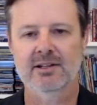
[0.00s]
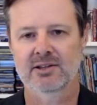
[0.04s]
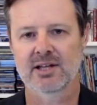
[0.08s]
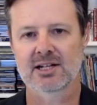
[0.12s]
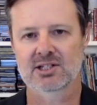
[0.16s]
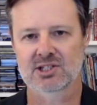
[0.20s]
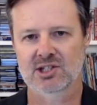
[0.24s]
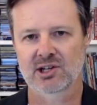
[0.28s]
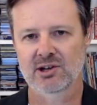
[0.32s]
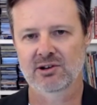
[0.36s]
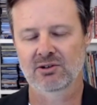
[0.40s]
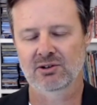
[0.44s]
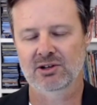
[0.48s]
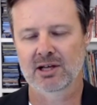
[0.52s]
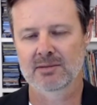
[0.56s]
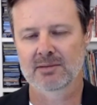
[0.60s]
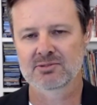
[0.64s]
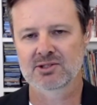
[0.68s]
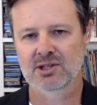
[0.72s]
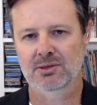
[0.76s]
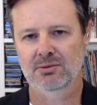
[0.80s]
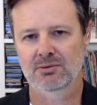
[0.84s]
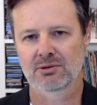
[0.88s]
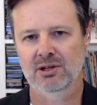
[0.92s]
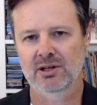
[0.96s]
that that total
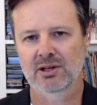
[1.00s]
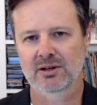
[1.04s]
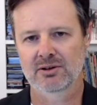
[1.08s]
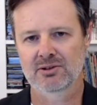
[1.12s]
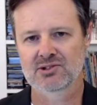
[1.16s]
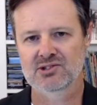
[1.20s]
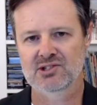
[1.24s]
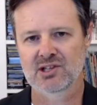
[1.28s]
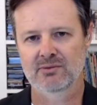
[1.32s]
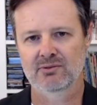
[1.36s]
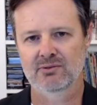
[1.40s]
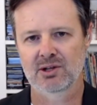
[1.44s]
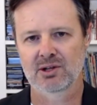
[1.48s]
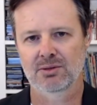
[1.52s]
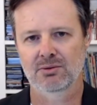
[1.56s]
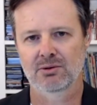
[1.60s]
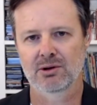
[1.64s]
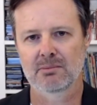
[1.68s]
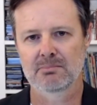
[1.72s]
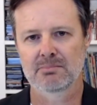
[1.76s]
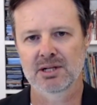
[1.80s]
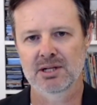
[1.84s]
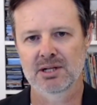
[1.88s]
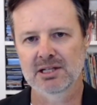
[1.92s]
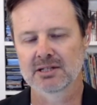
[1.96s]
comes to
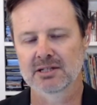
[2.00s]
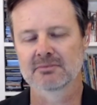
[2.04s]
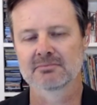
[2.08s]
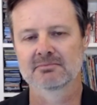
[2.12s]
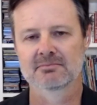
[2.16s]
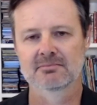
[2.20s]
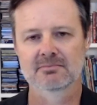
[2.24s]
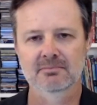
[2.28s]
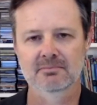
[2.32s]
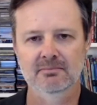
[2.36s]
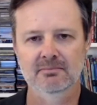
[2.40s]
373 billion